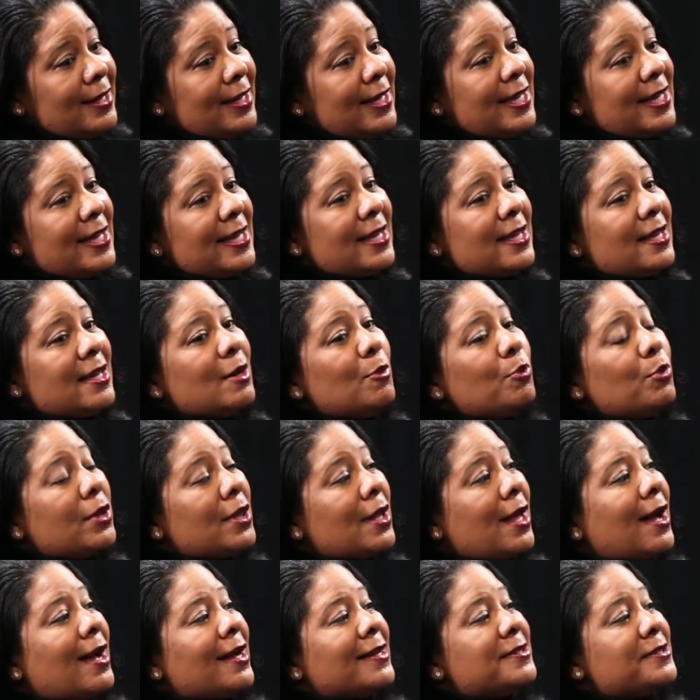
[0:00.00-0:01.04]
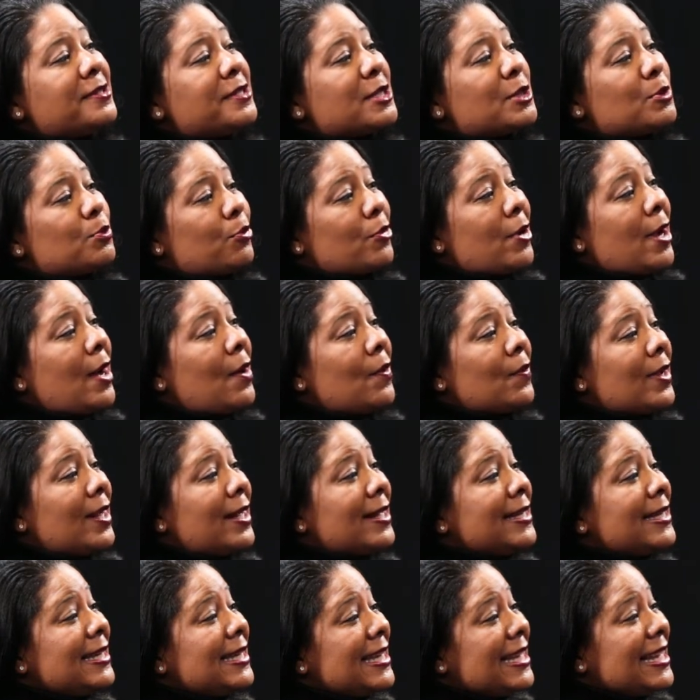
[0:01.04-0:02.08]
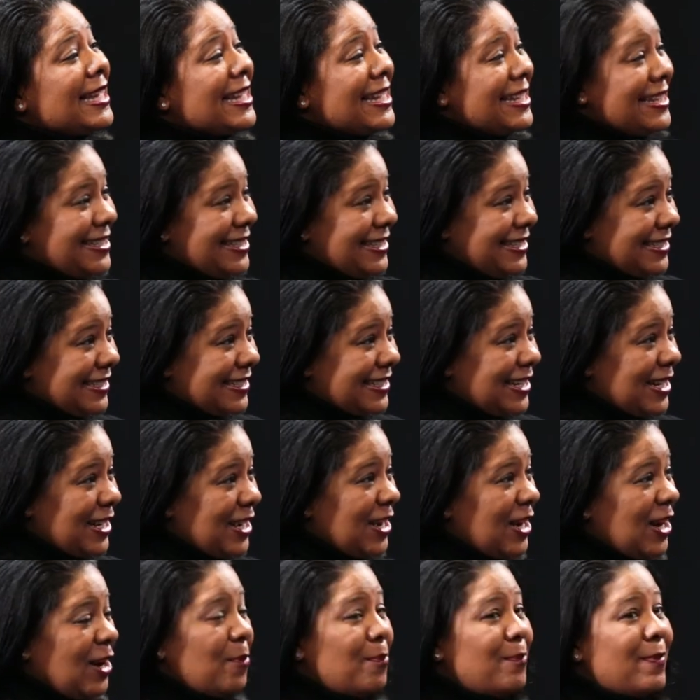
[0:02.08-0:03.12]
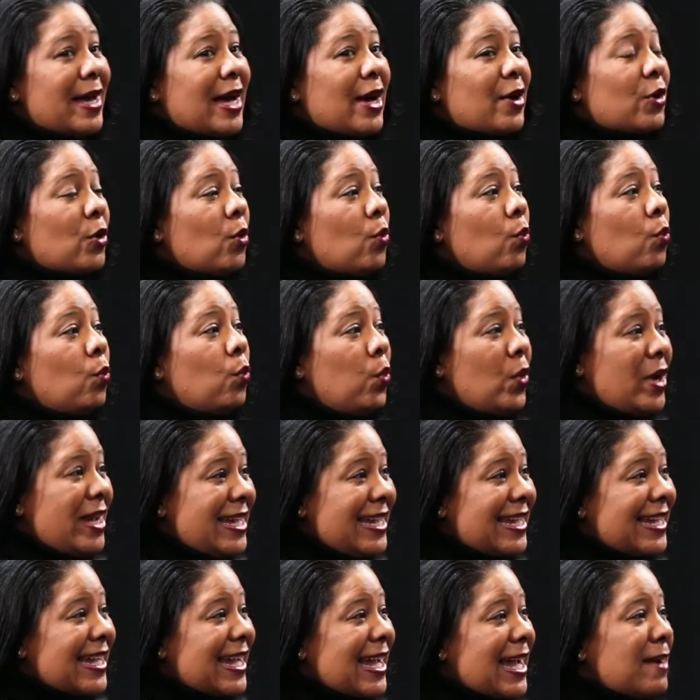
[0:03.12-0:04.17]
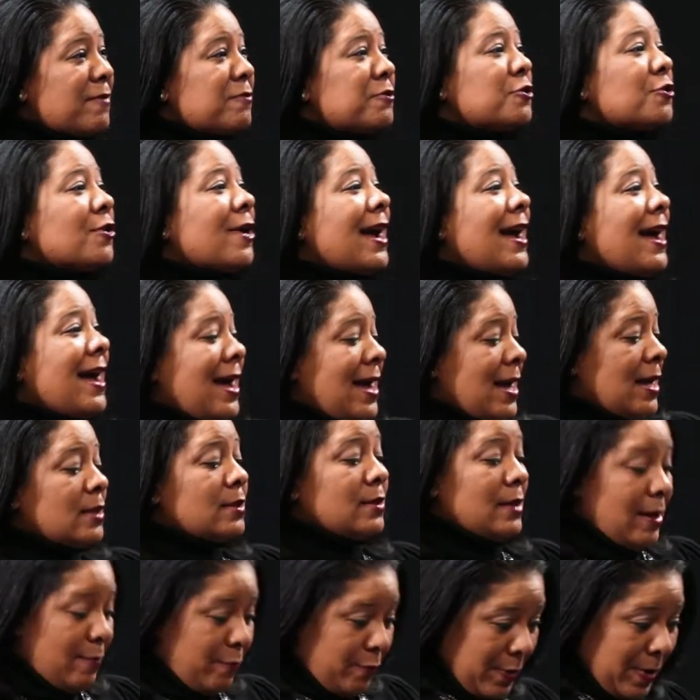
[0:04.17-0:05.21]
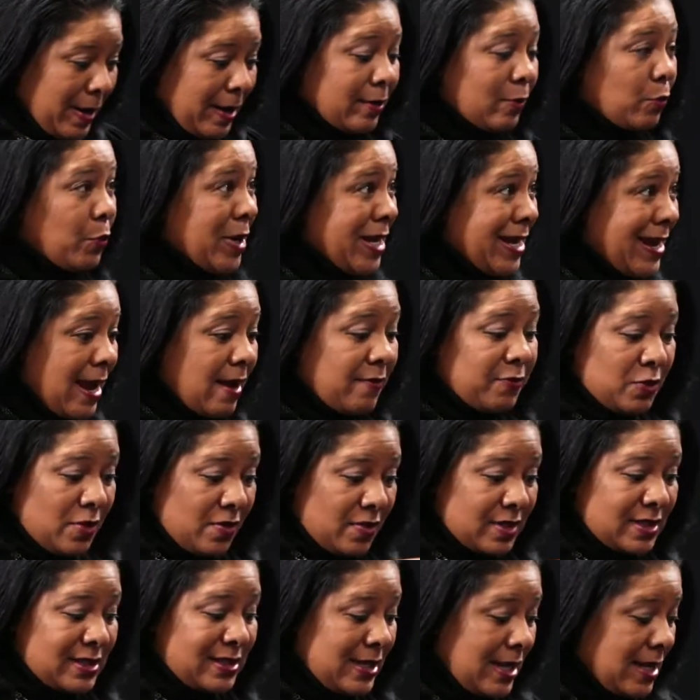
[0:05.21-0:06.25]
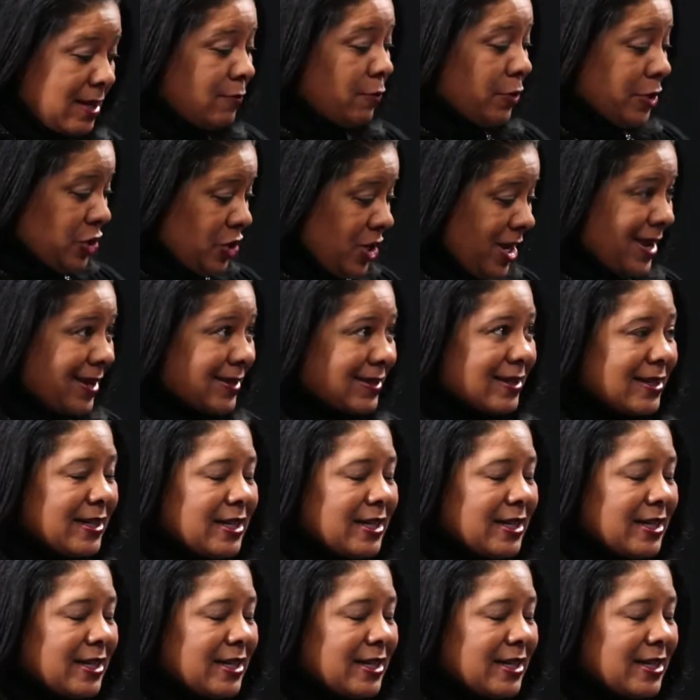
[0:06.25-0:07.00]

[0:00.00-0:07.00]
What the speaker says: he applied to Sprout again about a week after the send reject.